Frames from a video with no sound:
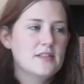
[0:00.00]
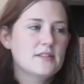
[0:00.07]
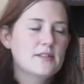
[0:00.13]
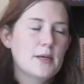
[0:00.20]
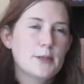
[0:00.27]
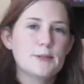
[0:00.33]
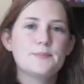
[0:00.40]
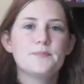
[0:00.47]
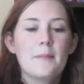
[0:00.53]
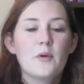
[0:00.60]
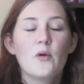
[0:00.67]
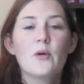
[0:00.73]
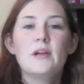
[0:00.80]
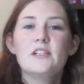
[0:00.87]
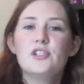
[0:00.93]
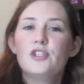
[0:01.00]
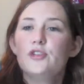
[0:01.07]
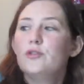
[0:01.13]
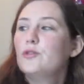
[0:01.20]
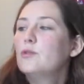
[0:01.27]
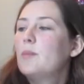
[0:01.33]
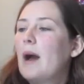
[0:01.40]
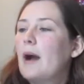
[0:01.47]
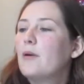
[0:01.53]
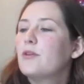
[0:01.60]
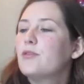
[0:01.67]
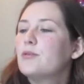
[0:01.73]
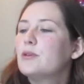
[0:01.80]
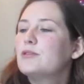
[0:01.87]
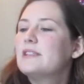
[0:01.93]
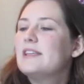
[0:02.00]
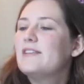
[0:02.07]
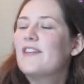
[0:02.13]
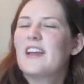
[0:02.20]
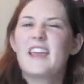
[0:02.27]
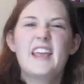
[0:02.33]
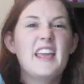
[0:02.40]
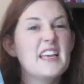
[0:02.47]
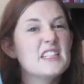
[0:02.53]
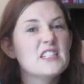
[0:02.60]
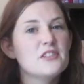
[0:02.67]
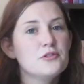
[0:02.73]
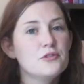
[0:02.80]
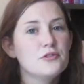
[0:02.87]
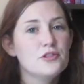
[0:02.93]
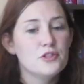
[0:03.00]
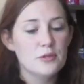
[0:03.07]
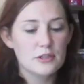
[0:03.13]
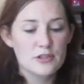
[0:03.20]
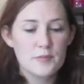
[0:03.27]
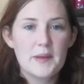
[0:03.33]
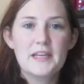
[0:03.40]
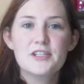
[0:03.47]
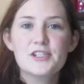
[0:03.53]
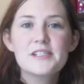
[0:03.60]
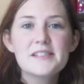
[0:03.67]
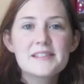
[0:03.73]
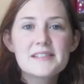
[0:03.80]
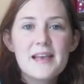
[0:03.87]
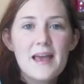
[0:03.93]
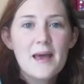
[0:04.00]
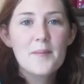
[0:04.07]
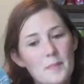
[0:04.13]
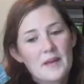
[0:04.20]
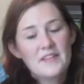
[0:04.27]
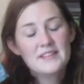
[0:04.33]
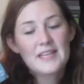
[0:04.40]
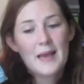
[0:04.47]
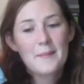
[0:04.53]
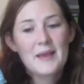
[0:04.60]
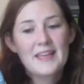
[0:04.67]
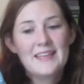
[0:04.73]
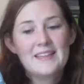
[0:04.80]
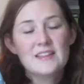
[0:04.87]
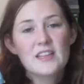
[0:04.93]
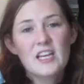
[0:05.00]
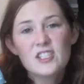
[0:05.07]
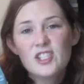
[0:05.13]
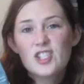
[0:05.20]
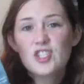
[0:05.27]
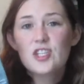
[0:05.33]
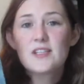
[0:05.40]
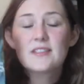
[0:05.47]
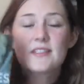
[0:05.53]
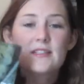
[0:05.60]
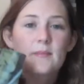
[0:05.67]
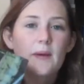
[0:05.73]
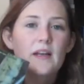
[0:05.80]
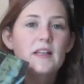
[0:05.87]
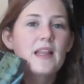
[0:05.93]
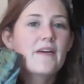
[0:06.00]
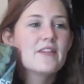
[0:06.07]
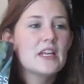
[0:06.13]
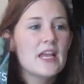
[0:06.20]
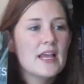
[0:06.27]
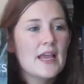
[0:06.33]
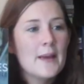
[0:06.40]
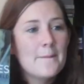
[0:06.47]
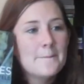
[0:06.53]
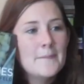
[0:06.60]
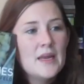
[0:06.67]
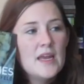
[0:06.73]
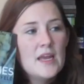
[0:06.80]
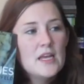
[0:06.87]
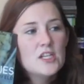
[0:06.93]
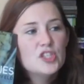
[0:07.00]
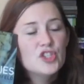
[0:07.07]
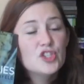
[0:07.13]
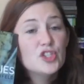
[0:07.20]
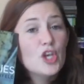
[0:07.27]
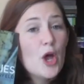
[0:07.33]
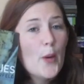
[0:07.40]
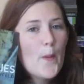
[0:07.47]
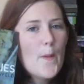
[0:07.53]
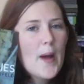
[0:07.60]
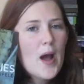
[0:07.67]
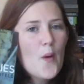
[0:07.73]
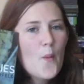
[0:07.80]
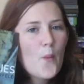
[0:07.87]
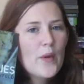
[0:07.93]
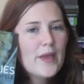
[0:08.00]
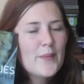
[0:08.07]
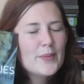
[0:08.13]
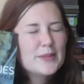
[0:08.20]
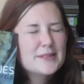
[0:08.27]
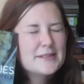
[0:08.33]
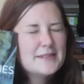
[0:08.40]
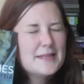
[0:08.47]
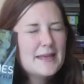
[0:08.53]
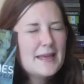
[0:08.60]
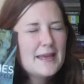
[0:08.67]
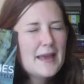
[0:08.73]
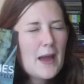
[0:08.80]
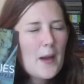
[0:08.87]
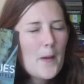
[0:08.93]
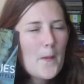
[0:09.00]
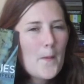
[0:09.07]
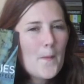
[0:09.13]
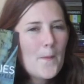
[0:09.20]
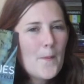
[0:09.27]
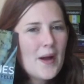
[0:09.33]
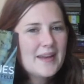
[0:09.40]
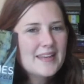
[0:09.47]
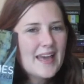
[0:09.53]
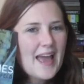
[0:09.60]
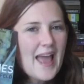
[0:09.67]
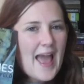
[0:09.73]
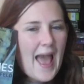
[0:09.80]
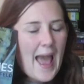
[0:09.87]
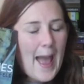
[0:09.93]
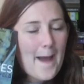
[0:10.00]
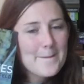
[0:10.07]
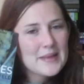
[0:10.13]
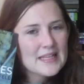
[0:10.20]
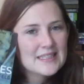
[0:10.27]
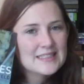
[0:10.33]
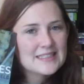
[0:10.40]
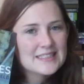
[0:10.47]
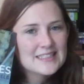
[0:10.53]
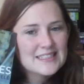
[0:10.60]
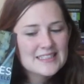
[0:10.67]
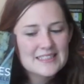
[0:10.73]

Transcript: So I'm going to power through, see if I can get to 200 pages by the time I eat lunch, because it's about 11 a.m. So we will see what happens.